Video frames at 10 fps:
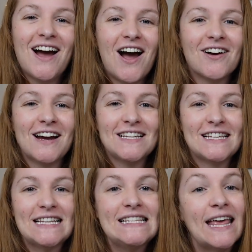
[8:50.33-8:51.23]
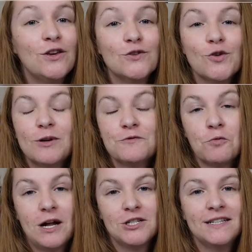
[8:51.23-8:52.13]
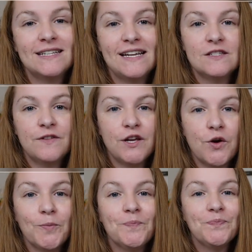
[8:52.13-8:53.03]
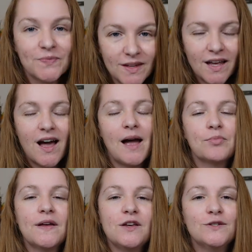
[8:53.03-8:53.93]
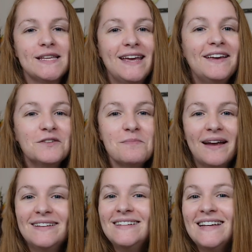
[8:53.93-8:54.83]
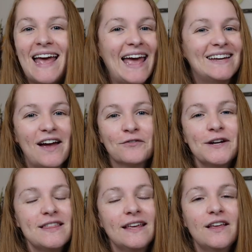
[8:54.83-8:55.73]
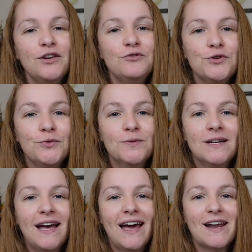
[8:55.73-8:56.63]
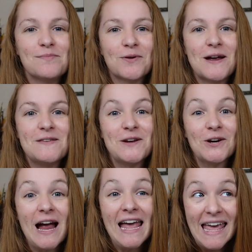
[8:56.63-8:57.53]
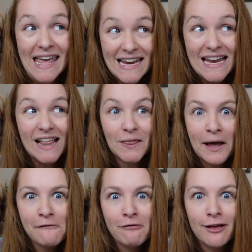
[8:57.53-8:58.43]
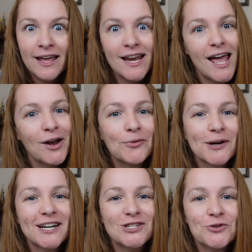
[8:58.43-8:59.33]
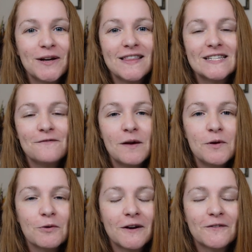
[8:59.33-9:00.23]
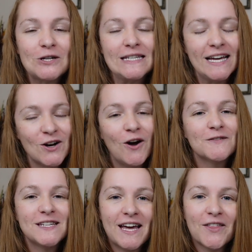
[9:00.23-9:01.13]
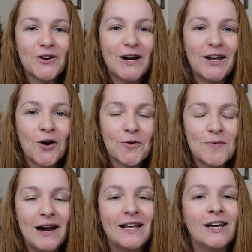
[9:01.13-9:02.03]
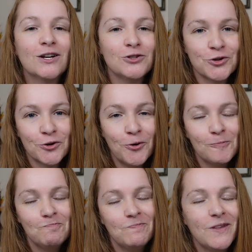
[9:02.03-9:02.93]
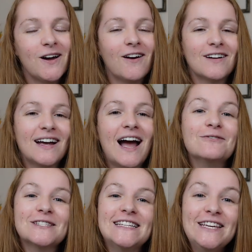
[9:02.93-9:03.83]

All right, sis, thank you so much for watching today's video. I pray that you stay kingdom-minded in everything that you do, and I pray that you're in like Flynn, and we're gonna join this February 1st kickoff together in our writing journal. All right, I will see